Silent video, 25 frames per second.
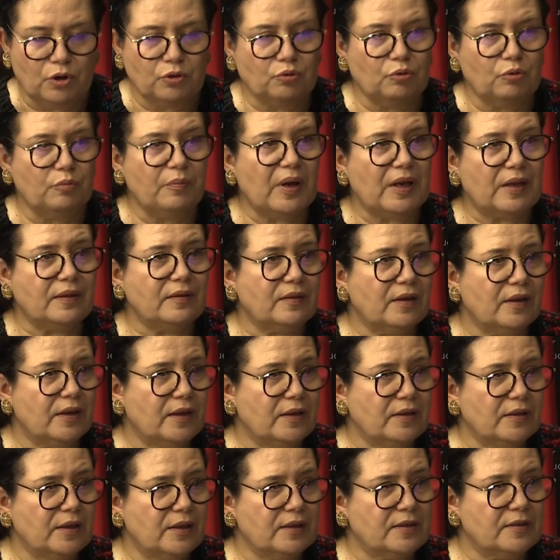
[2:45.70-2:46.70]
to
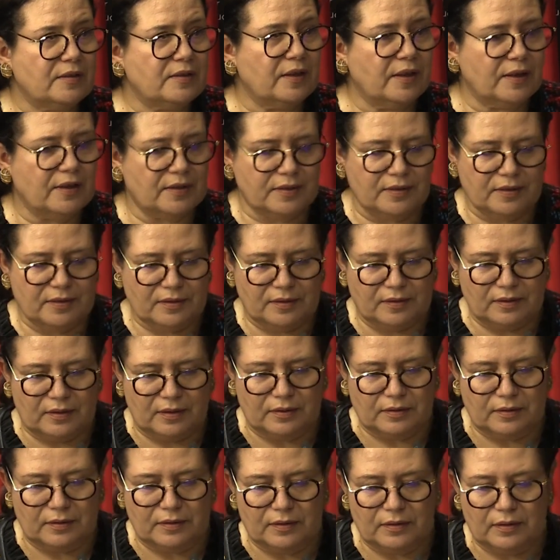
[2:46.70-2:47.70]
maintain its
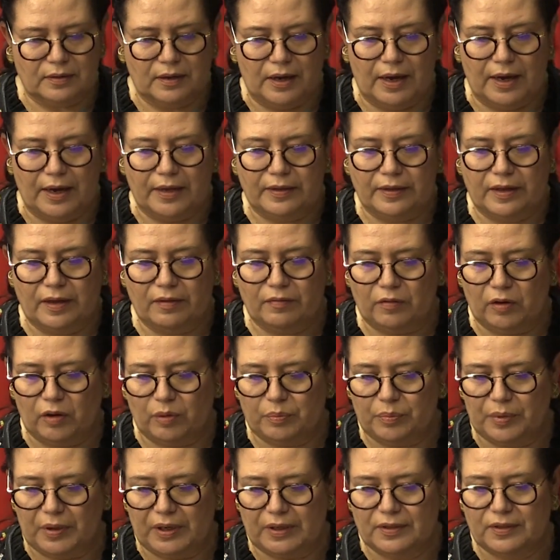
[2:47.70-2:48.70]
existence and
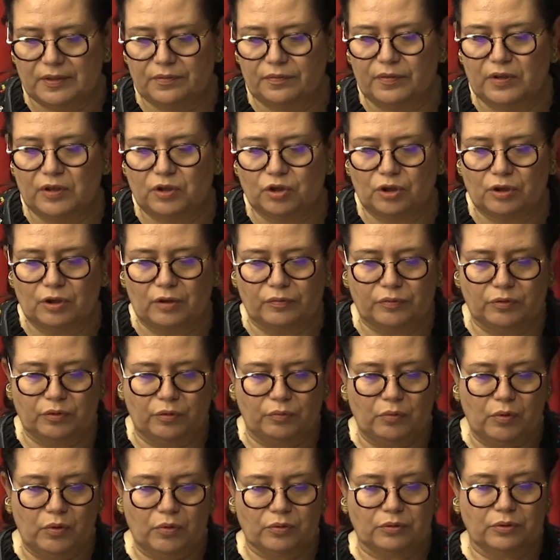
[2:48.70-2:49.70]
develop its vision of the
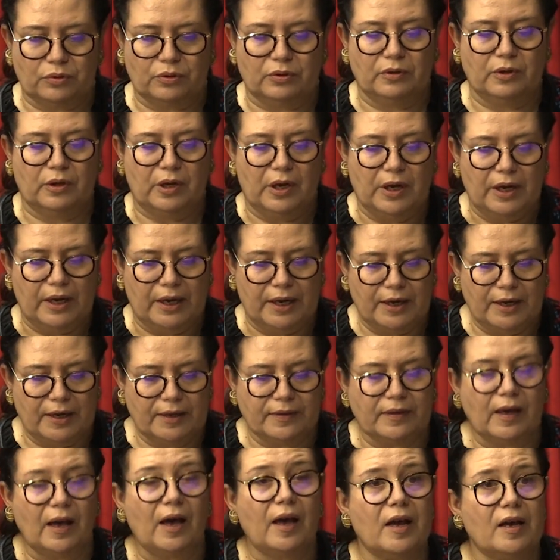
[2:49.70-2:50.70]
world.
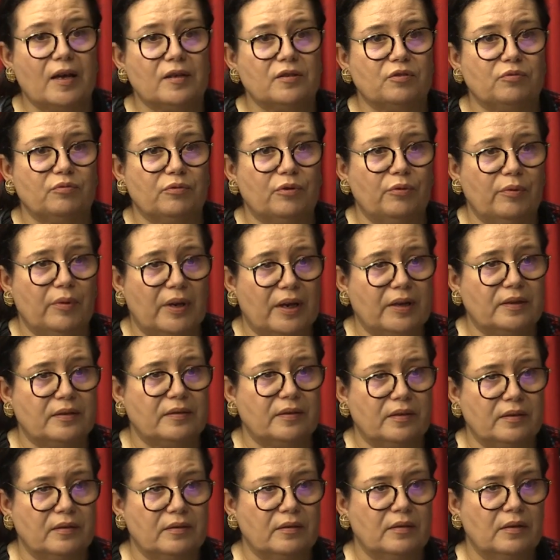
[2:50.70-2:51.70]
It has
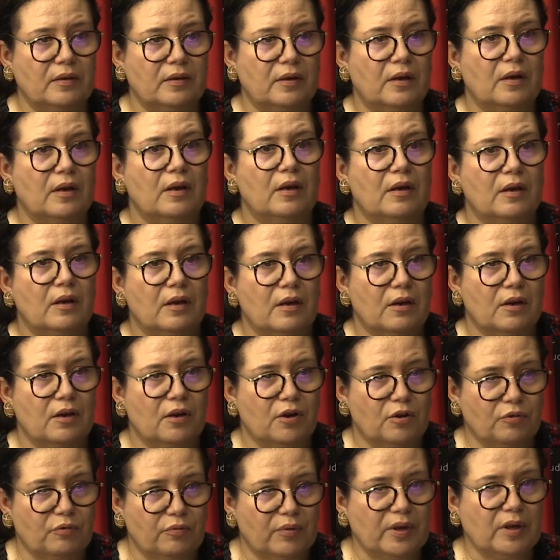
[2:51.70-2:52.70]
created
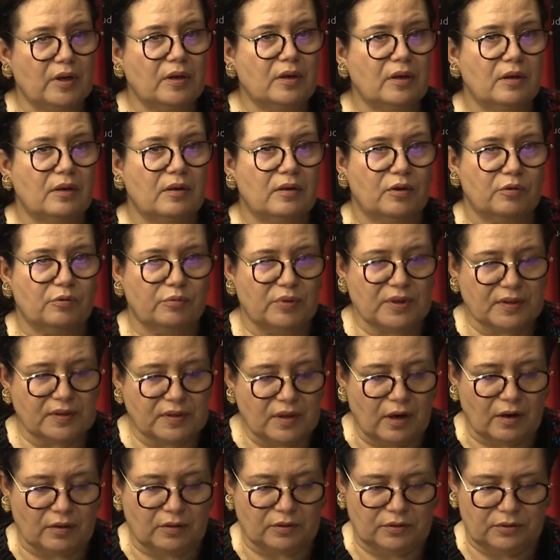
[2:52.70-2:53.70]
a real
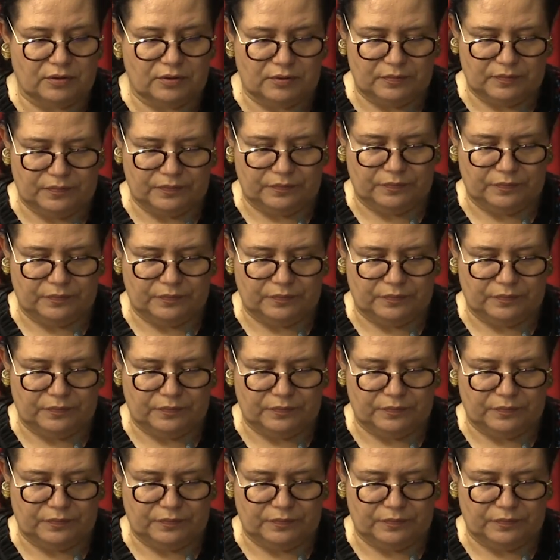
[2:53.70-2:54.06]
restart.